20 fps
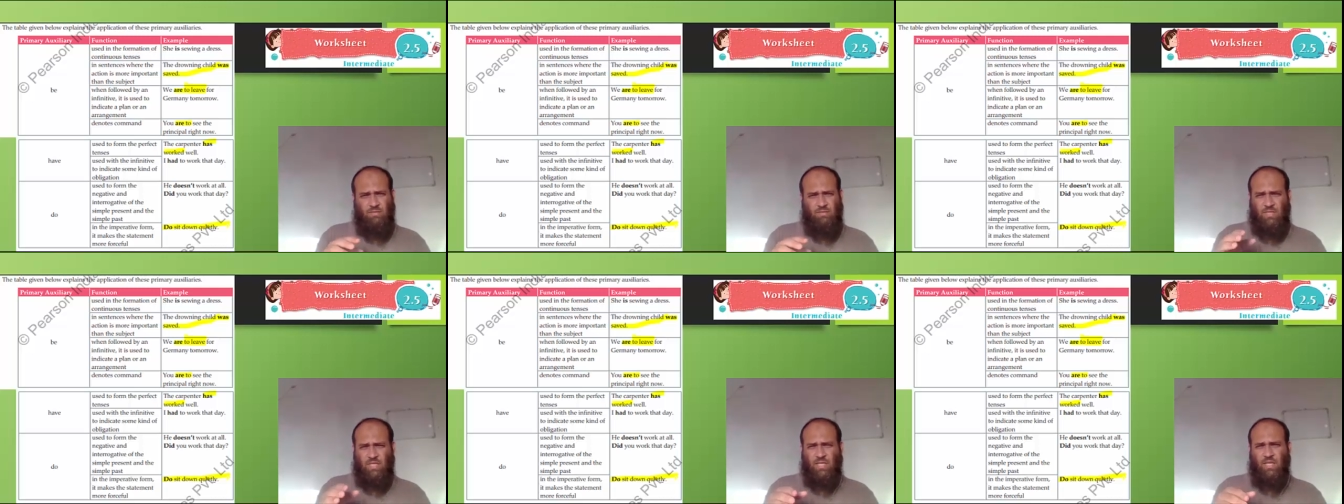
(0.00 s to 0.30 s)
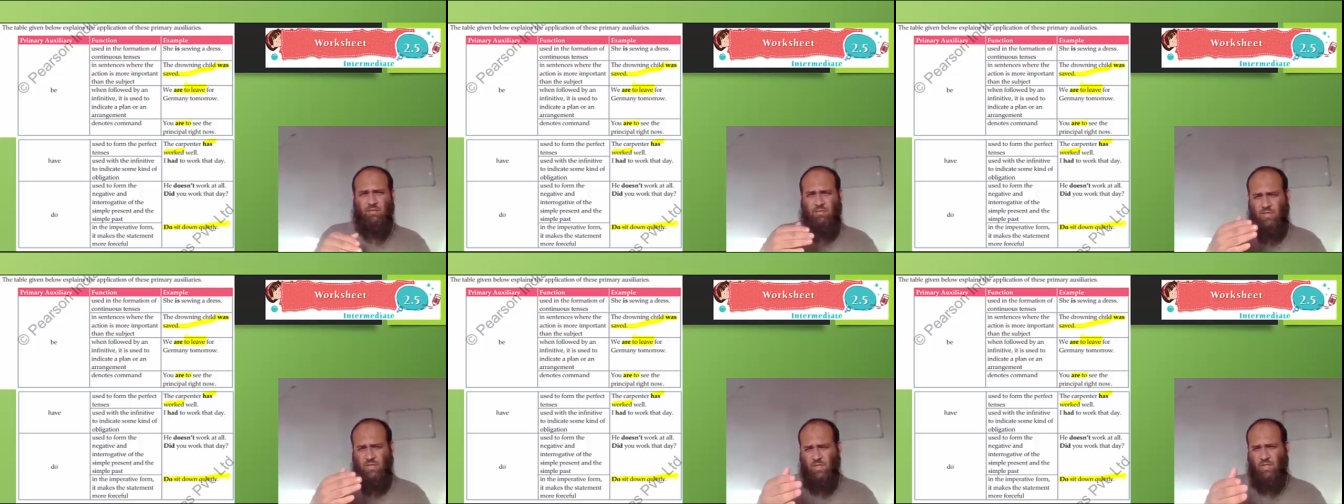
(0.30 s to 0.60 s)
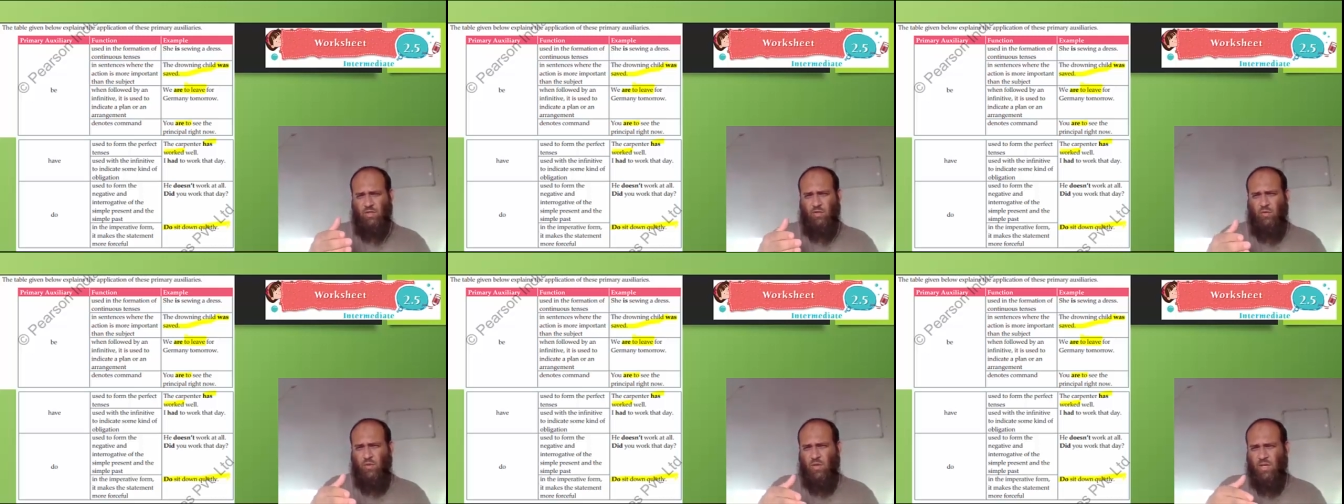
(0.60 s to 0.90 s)
Matlab,
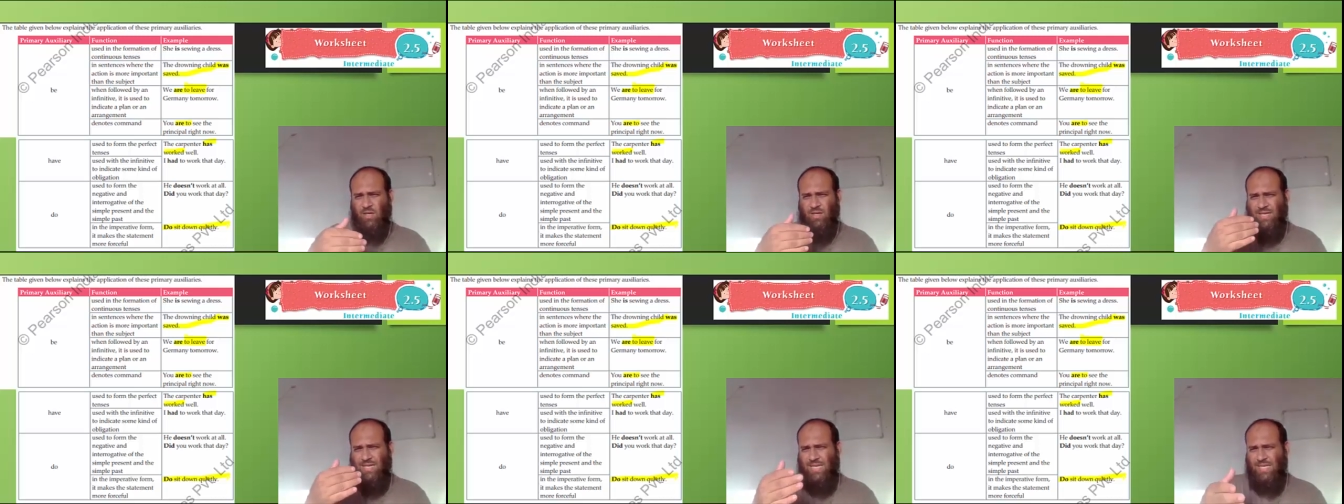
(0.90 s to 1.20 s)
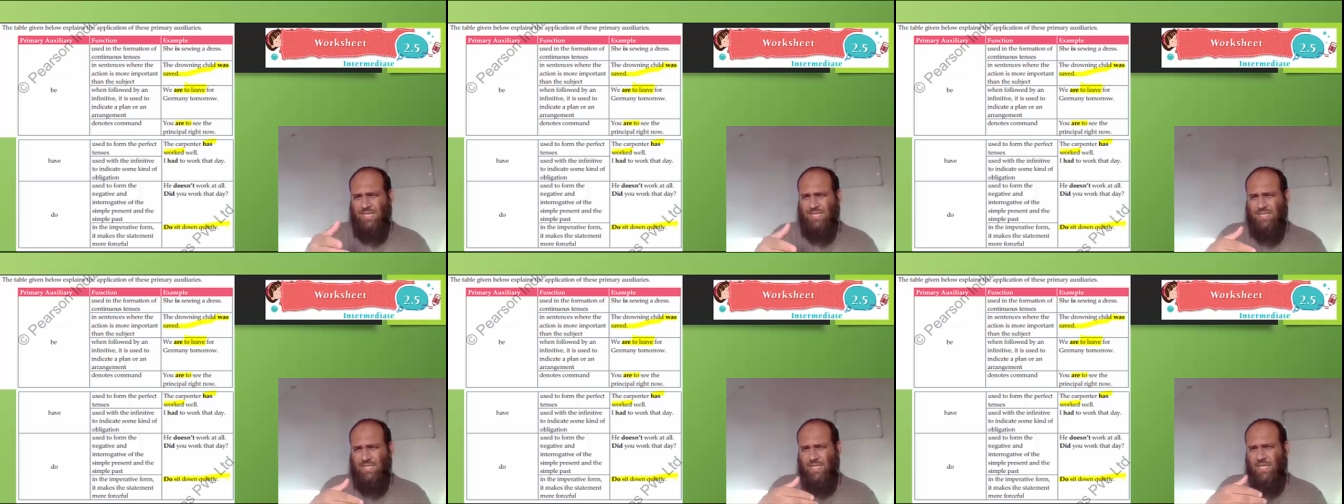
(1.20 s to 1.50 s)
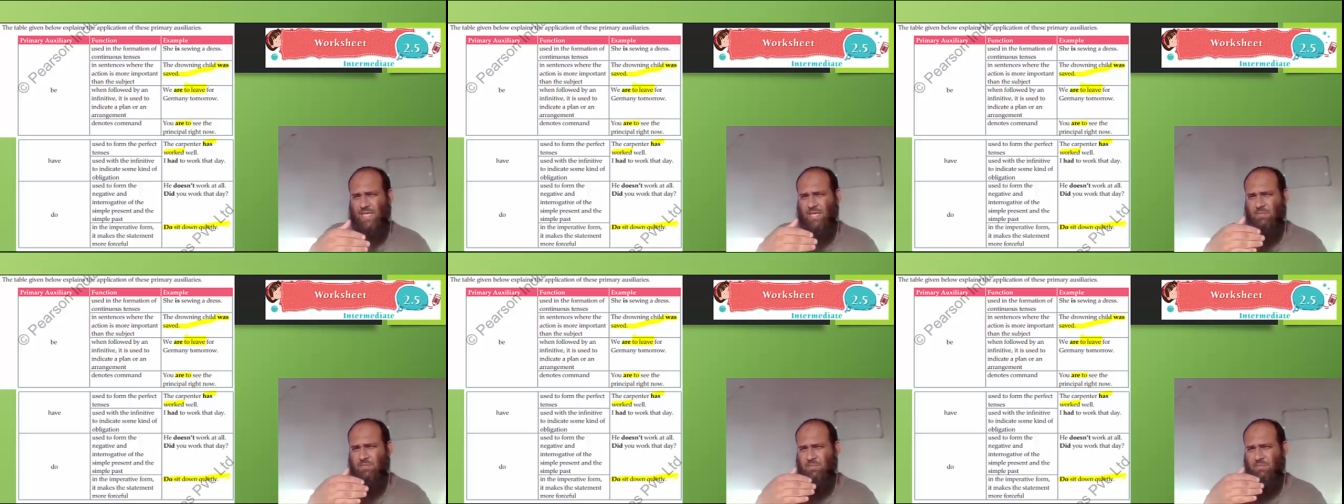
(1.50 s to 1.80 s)
you are
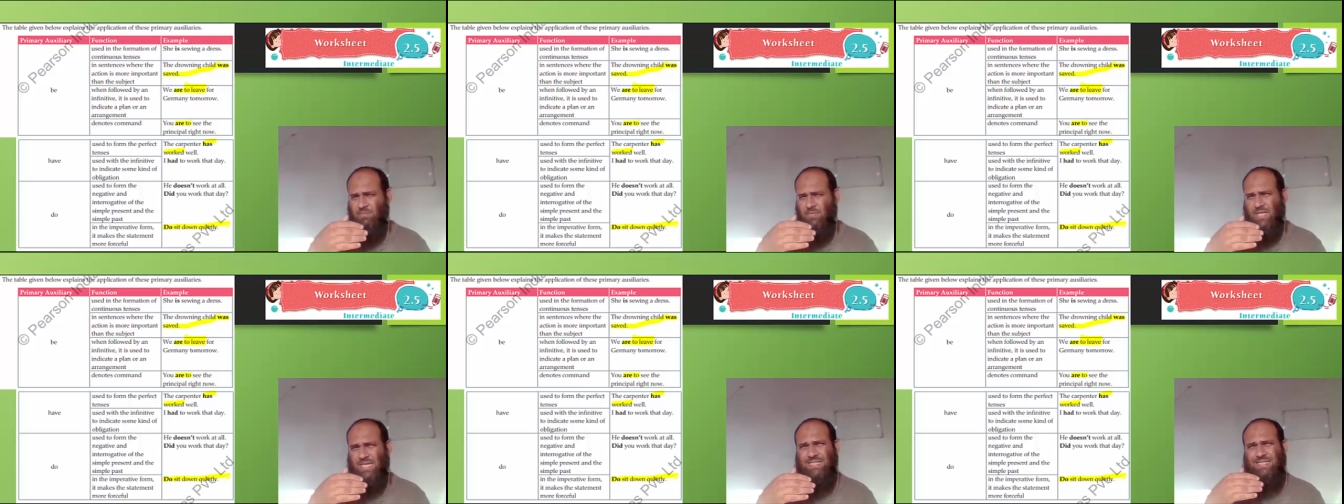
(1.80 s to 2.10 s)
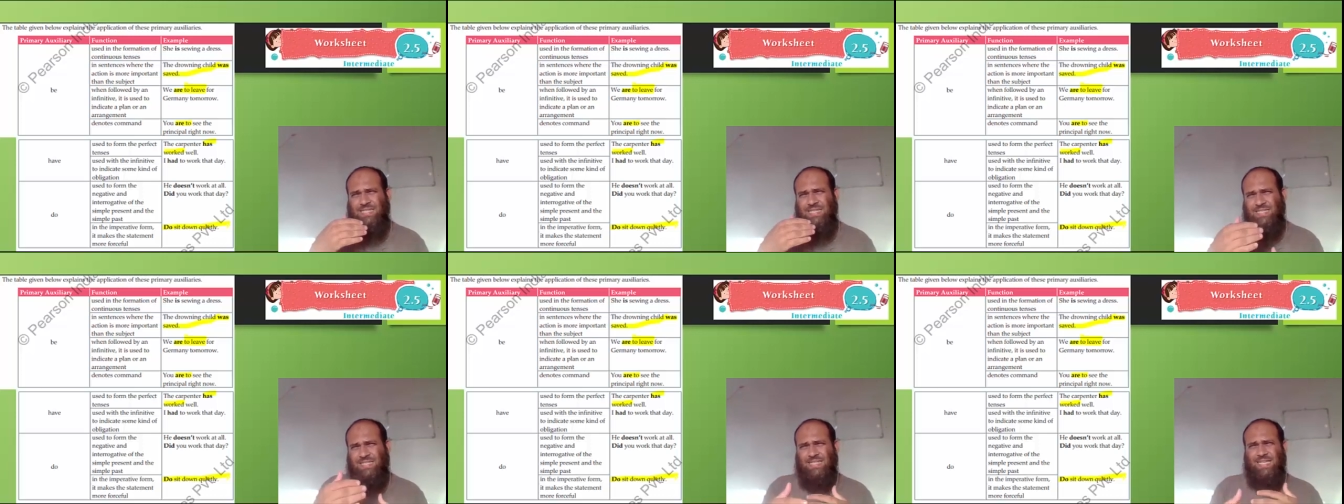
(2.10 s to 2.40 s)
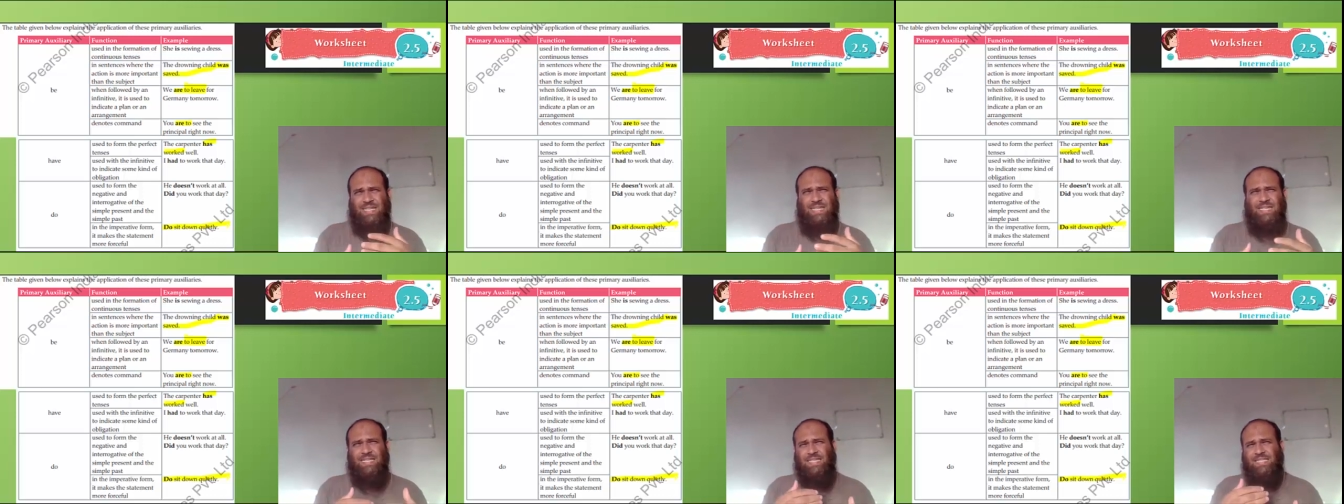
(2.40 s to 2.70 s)

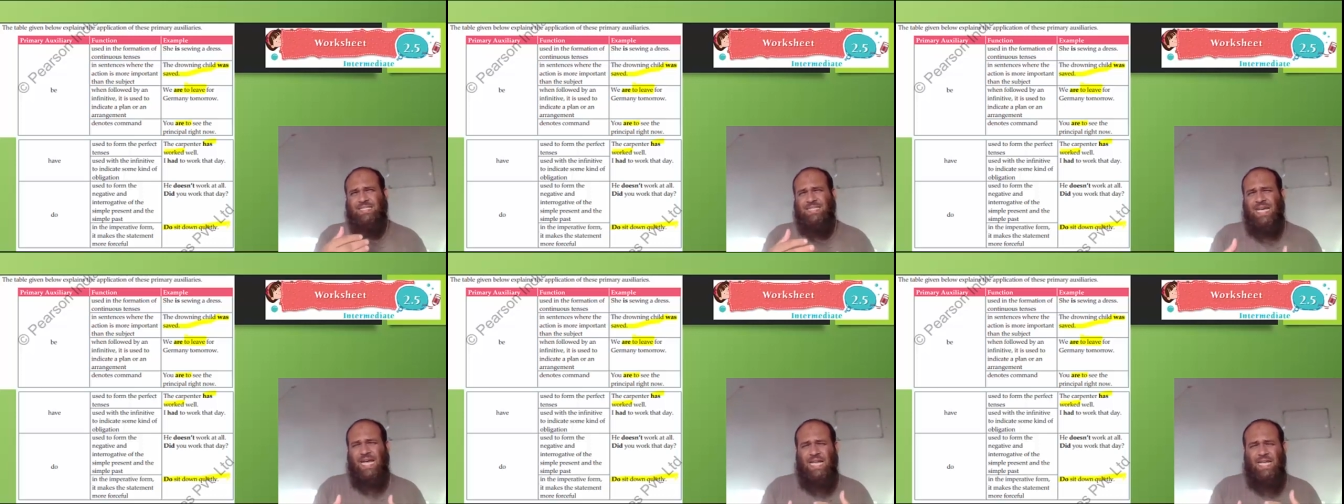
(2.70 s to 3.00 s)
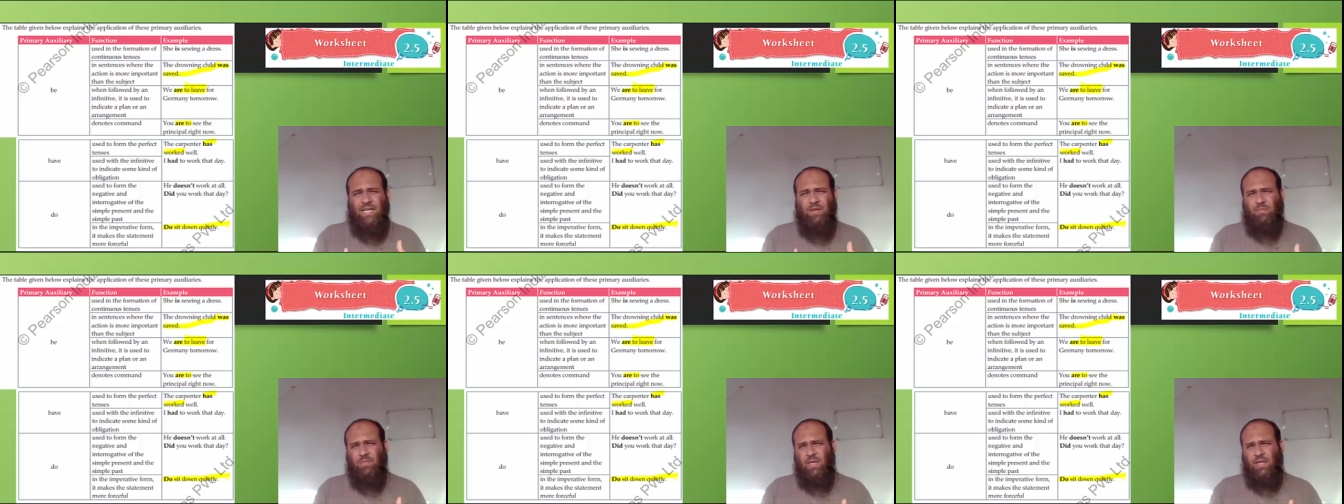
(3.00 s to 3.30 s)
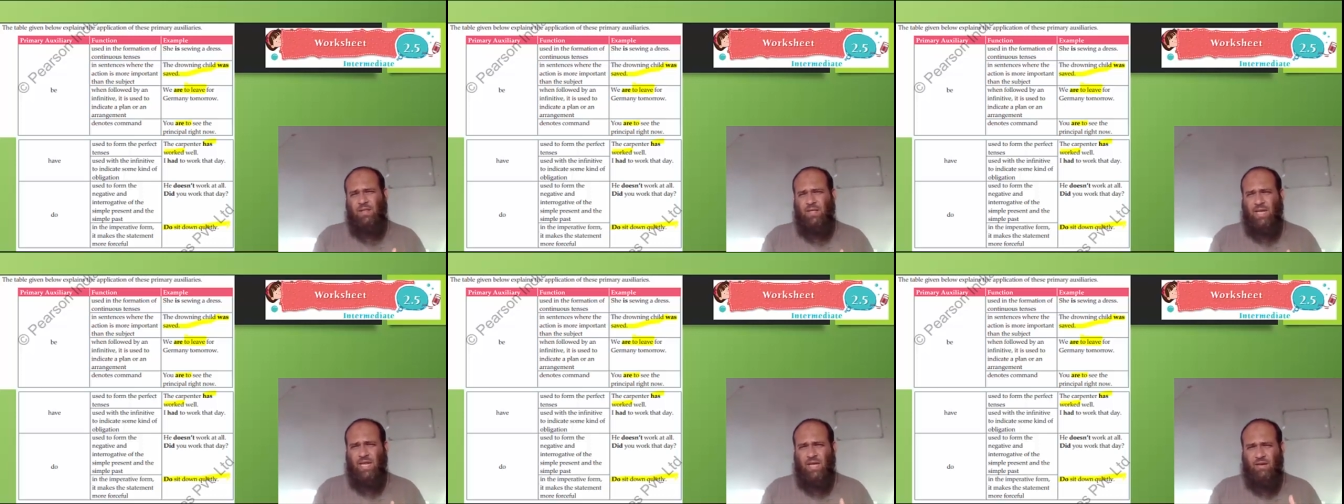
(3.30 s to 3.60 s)
consistently telling
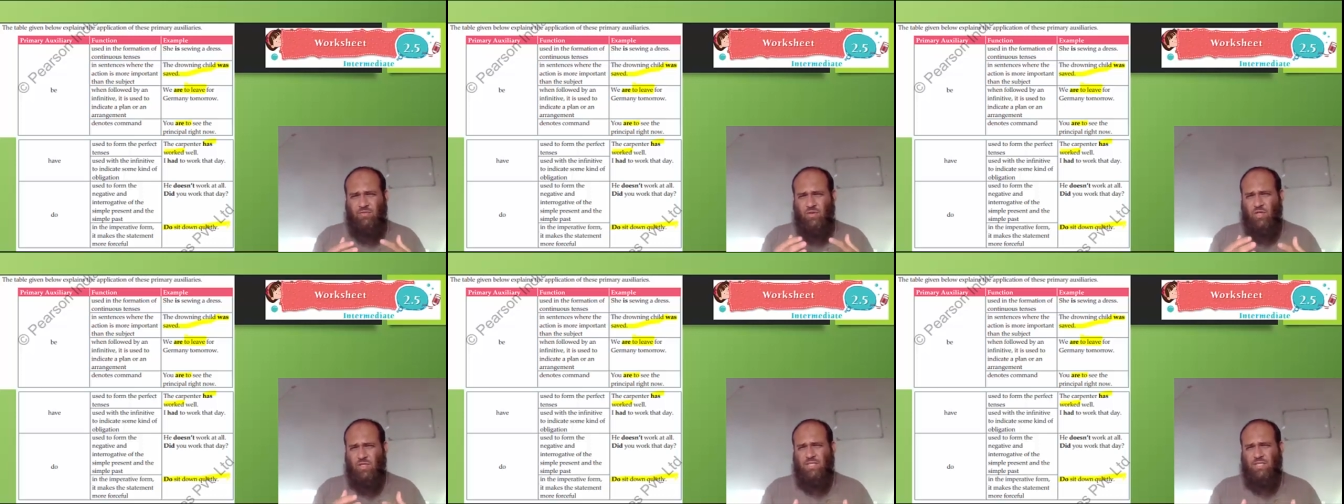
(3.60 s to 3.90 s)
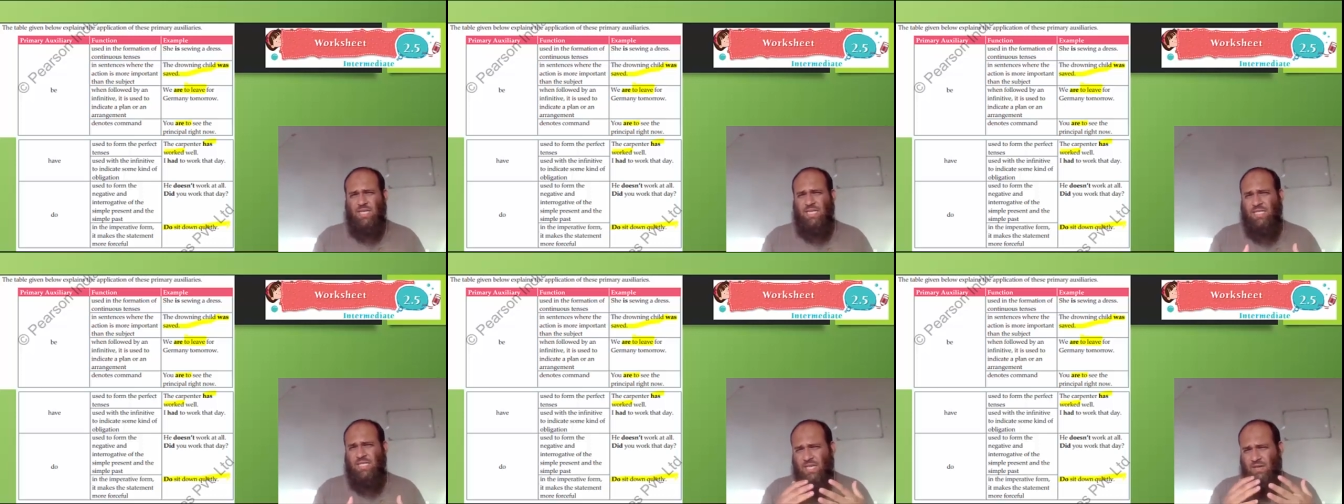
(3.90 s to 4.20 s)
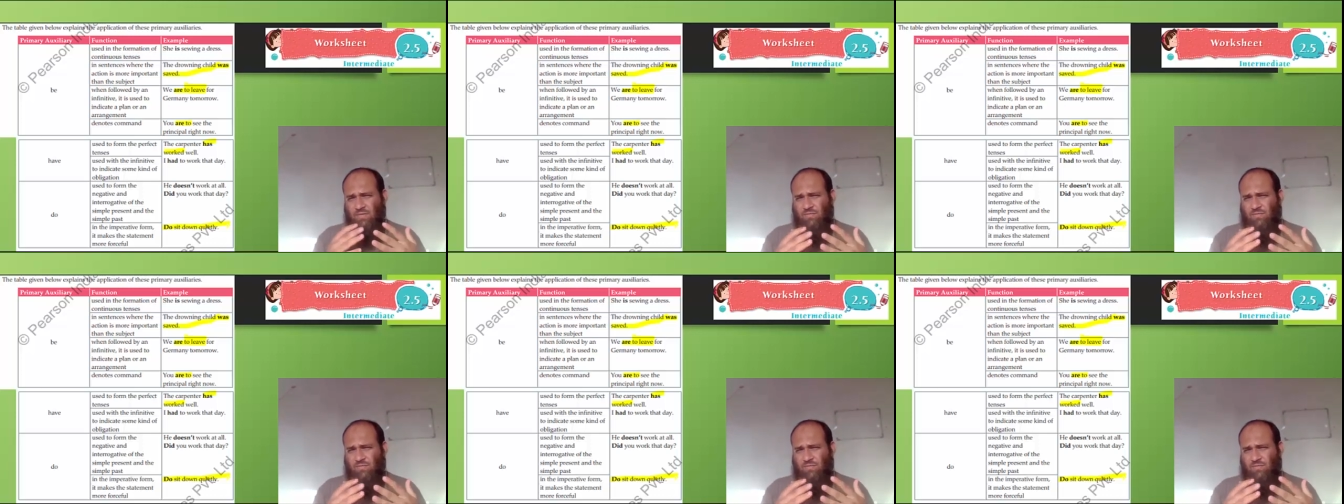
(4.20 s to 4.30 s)
me that I've not done